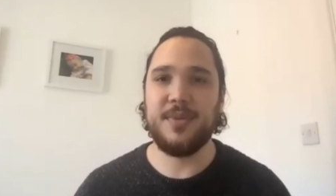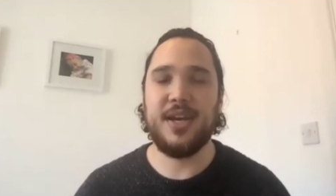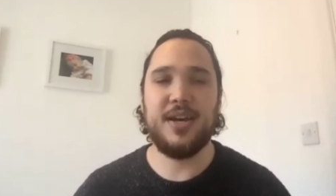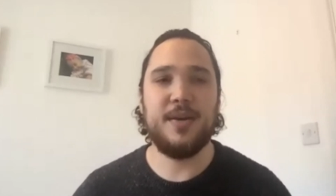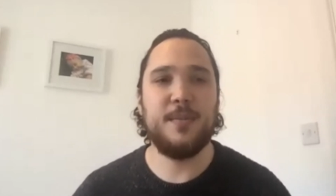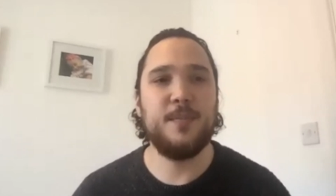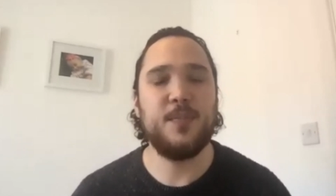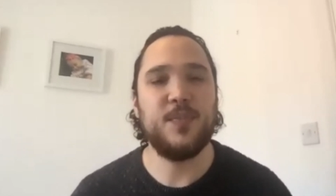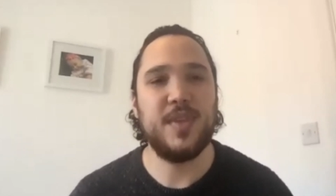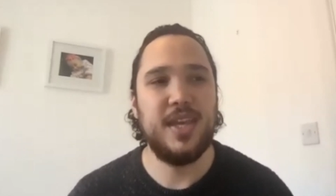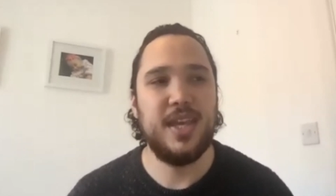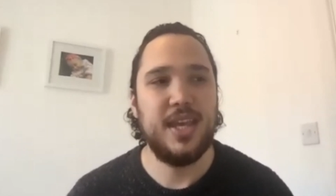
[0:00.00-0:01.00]
Um,
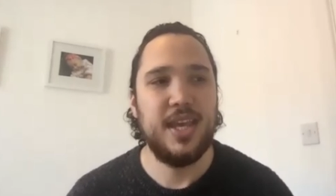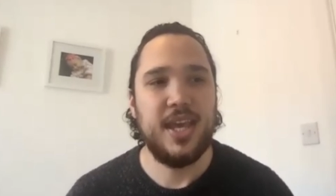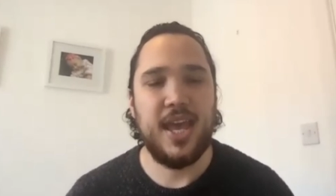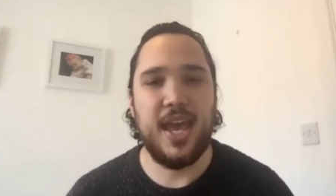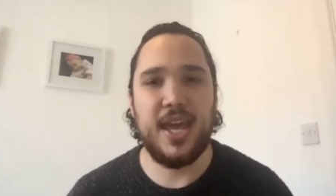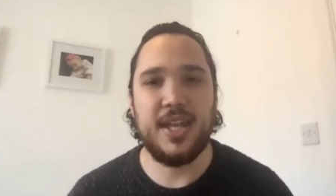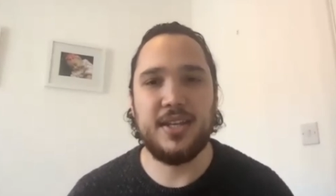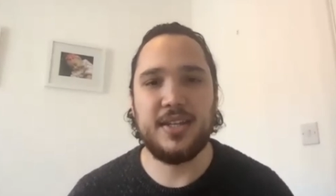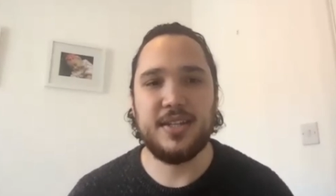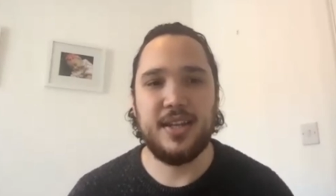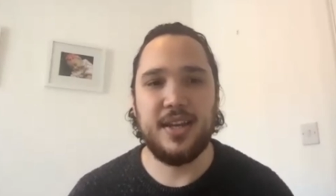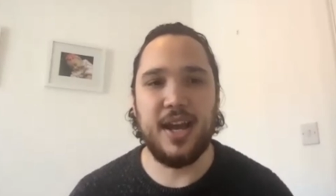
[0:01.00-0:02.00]
and
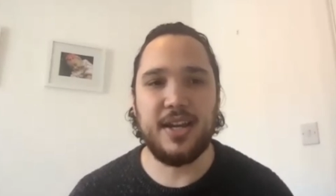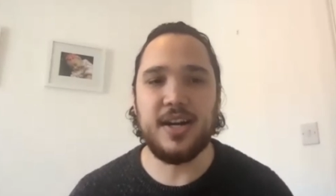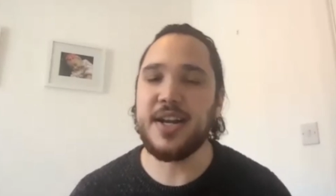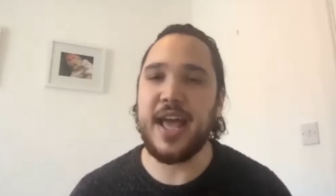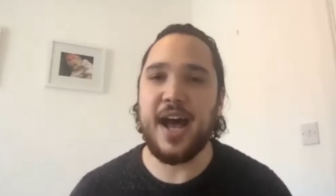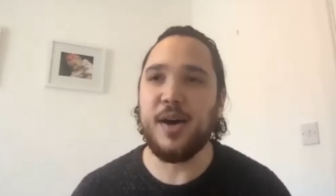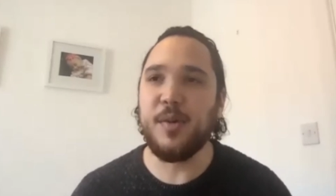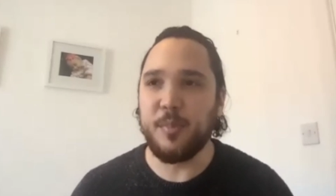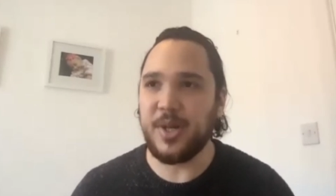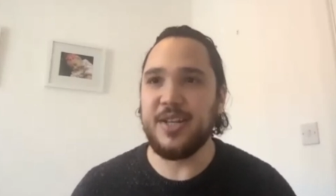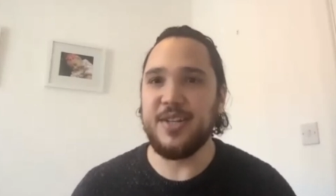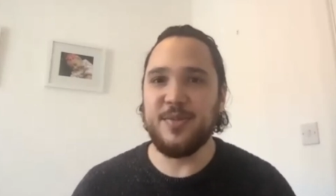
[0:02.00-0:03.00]
I can't help
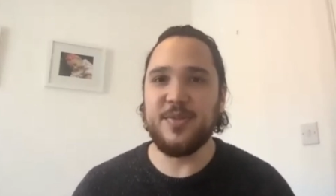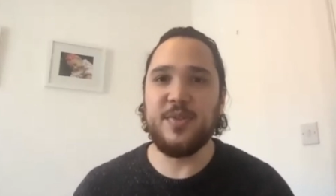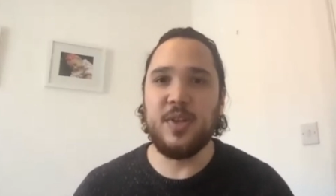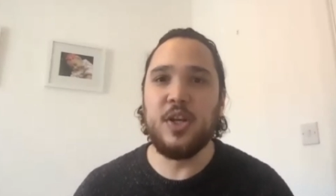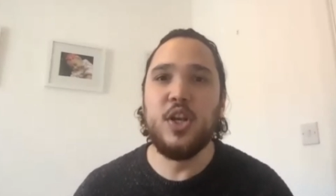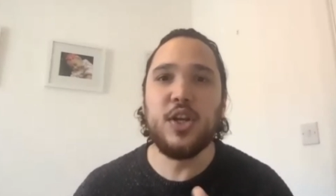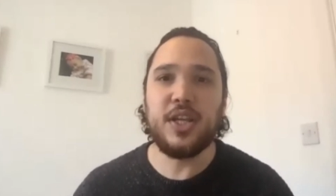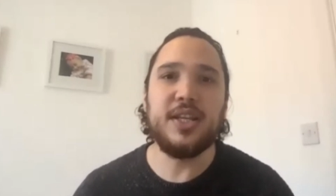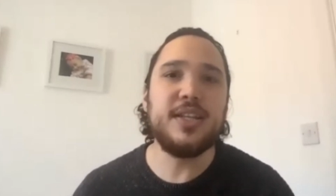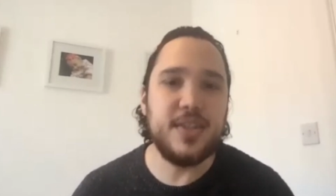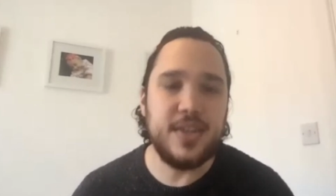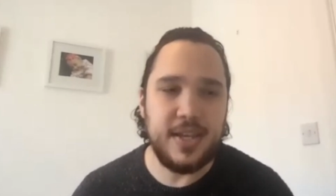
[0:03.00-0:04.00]
but looking
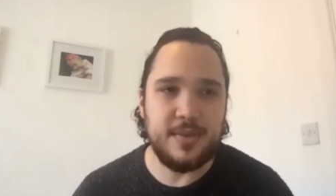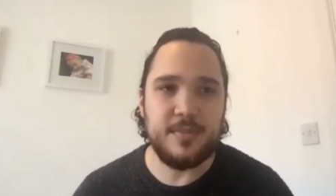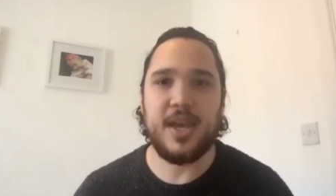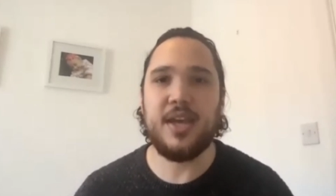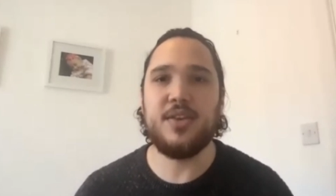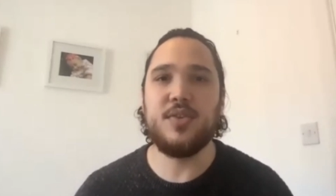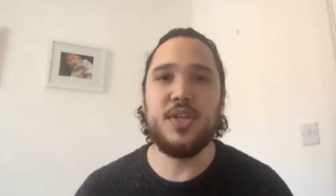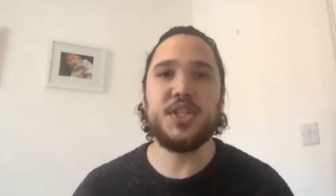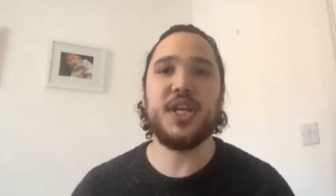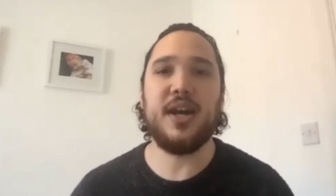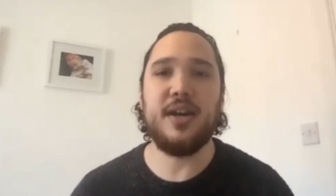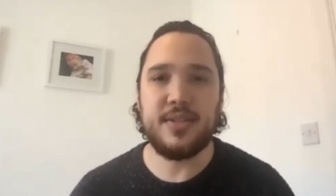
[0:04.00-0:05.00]
to him and
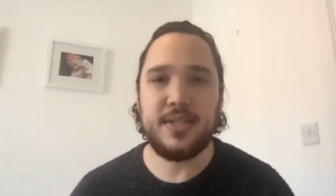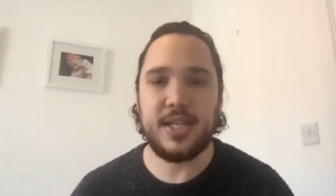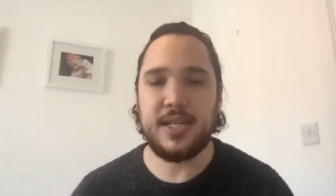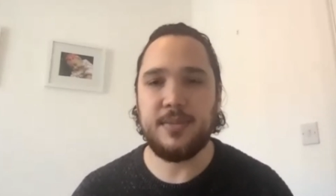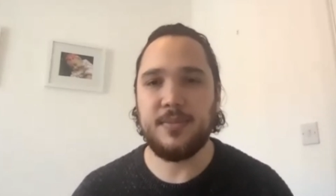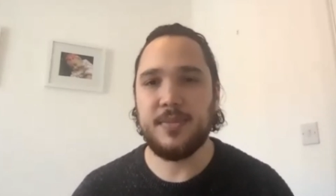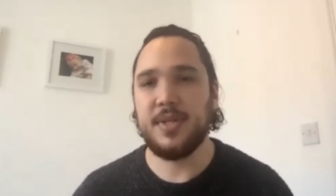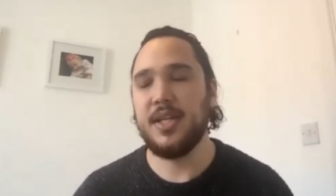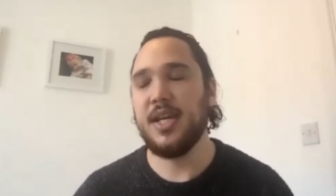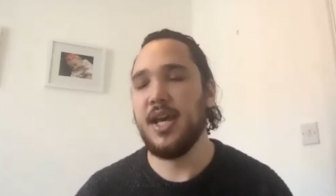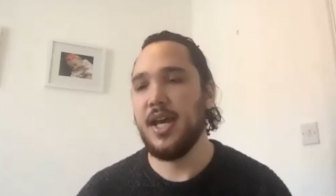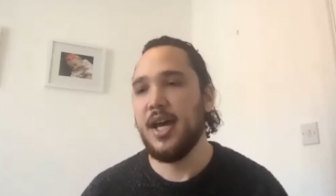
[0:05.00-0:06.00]
reaching out to him.
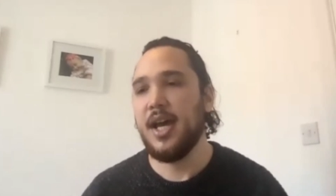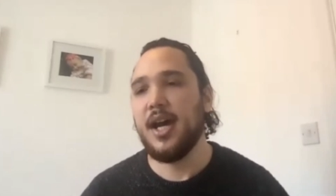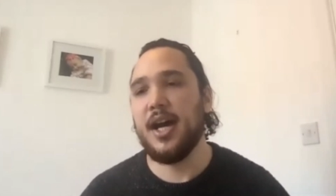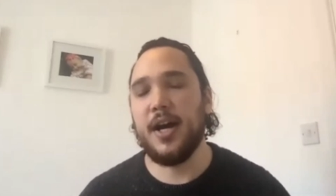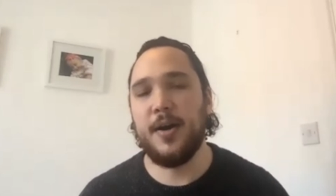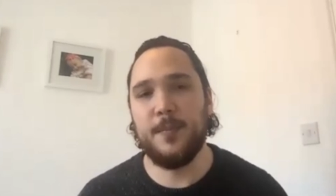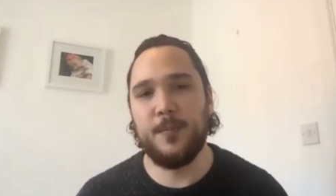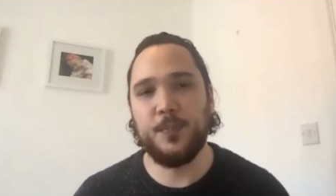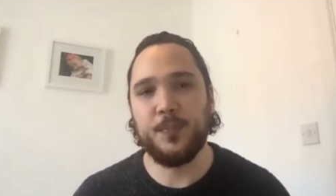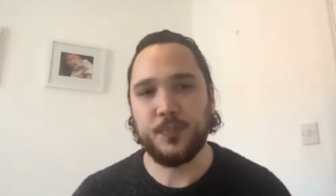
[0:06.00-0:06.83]
Yeah. Um,